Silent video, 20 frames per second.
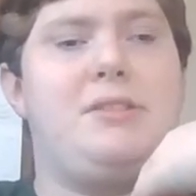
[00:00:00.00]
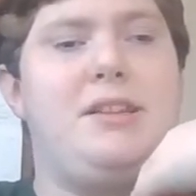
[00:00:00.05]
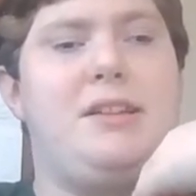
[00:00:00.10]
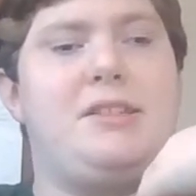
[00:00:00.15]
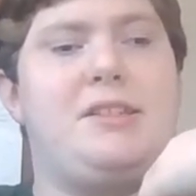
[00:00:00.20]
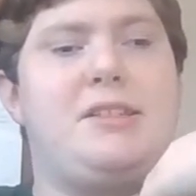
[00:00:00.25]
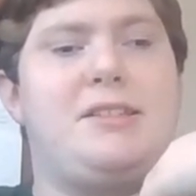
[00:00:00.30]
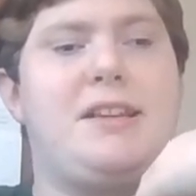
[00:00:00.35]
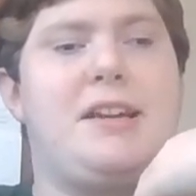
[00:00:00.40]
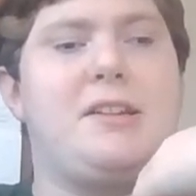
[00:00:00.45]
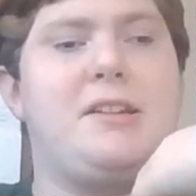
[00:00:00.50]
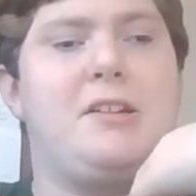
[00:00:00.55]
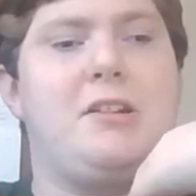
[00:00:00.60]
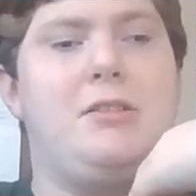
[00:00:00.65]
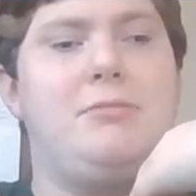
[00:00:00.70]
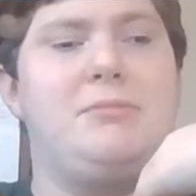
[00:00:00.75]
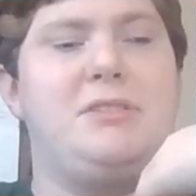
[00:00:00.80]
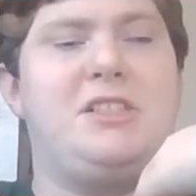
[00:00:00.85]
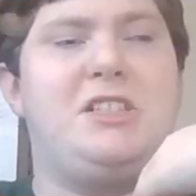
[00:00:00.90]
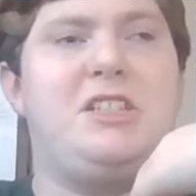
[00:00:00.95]
it's a
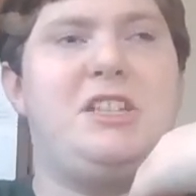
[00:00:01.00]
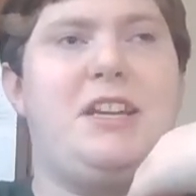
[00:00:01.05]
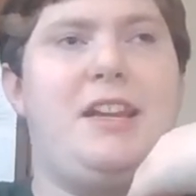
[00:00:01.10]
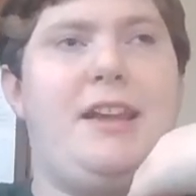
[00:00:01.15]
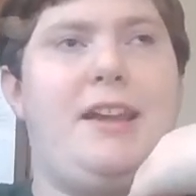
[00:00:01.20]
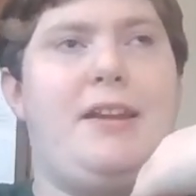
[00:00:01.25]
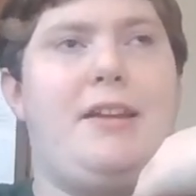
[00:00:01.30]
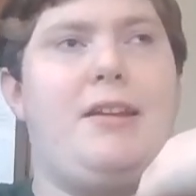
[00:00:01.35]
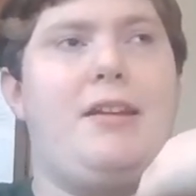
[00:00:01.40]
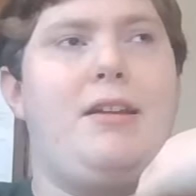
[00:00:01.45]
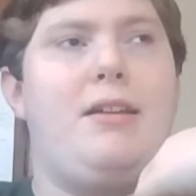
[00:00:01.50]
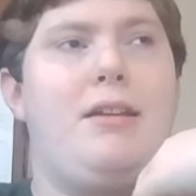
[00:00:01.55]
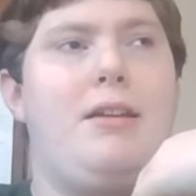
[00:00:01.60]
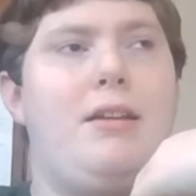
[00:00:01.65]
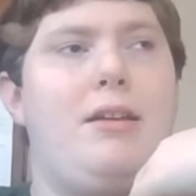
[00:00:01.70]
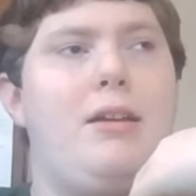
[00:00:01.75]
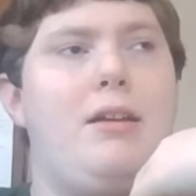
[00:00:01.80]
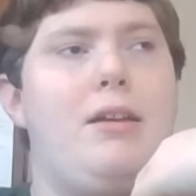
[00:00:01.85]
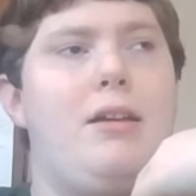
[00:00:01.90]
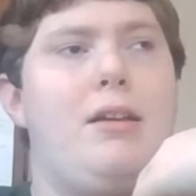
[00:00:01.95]
technical machine.
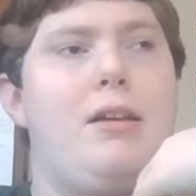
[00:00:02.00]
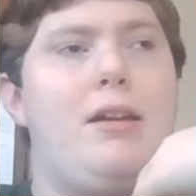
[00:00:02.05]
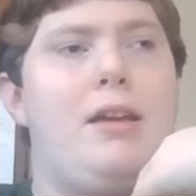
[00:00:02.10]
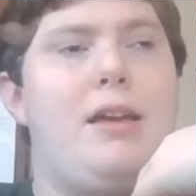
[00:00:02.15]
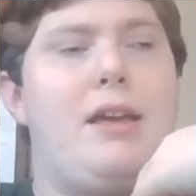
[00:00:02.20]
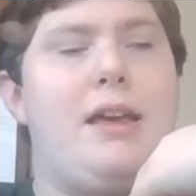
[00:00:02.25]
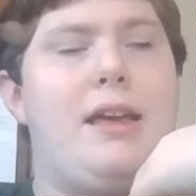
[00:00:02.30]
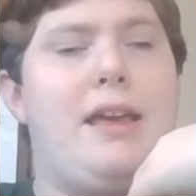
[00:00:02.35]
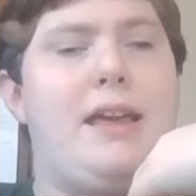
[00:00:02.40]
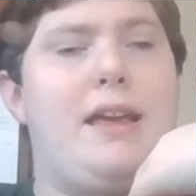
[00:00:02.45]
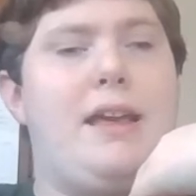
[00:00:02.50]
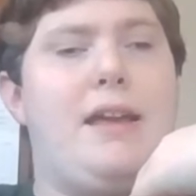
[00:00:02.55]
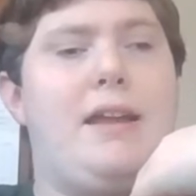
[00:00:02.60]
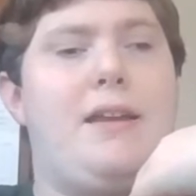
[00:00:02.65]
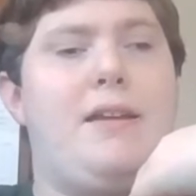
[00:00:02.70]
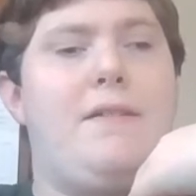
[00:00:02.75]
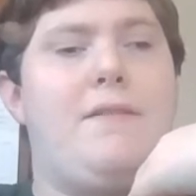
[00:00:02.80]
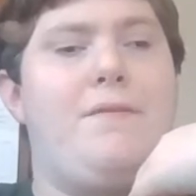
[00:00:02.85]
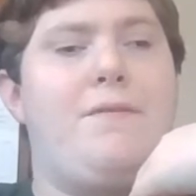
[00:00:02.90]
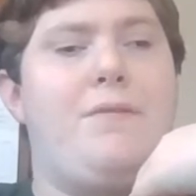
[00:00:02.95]

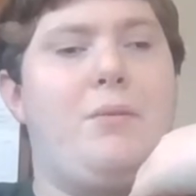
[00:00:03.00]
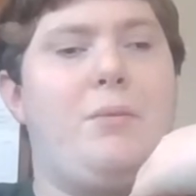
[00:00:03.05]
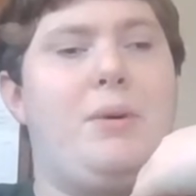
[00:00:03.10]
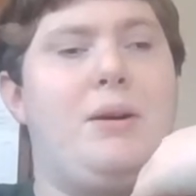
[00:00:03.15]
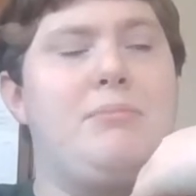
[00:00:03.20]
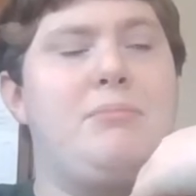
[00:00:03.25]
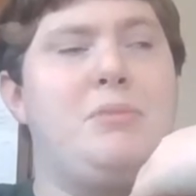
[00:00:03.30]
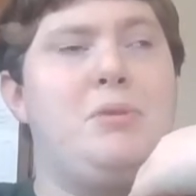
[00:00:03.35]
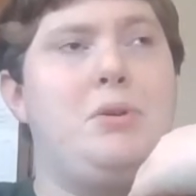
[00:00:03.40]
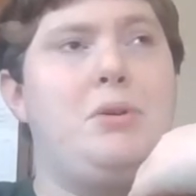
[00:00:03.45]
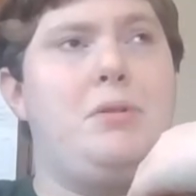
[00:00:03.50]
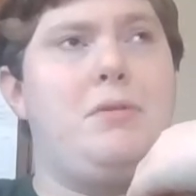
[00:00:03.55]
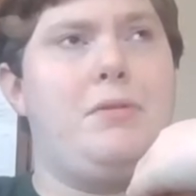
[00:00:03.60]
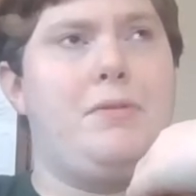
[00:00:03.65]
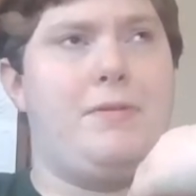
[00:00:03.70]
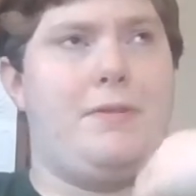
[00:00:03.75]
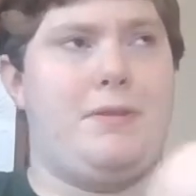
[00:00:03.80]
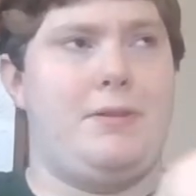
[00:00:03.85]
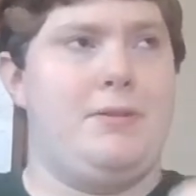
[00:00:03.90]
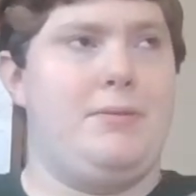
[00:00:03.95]
And for what move?